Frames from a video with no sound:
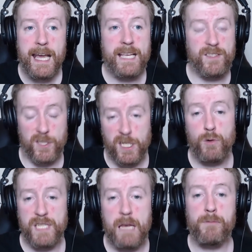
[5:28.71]
is the two
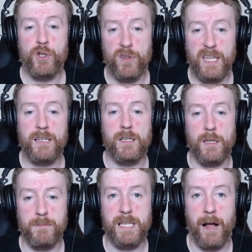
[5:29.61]
teams should think to
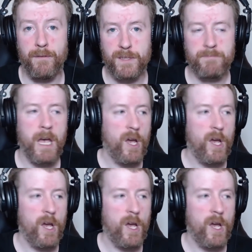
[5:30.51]
themselves,